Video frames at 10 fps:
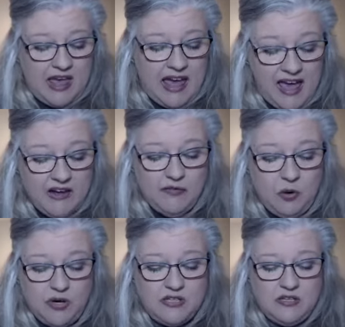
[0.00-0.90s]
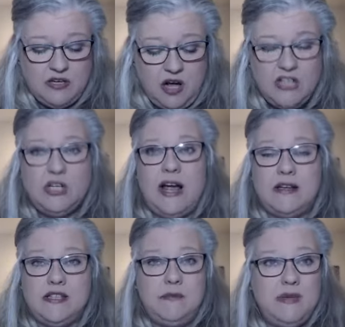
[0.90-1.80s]
and of course
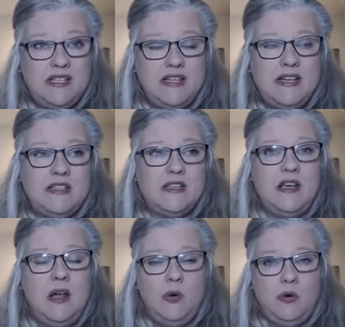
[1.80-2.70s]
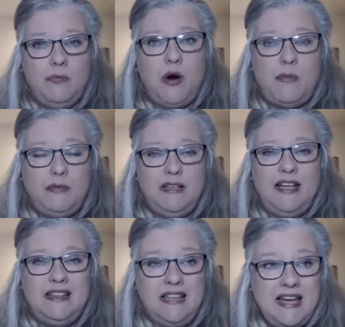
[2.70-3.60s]
contracts and business we'll
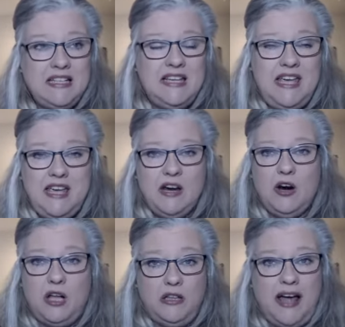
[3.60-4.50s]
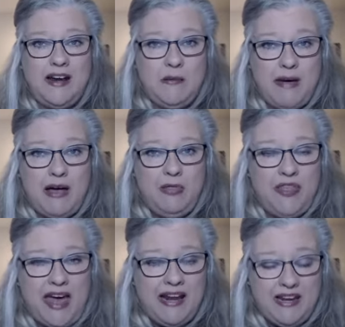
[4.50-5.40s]
probably likely hear a lot about that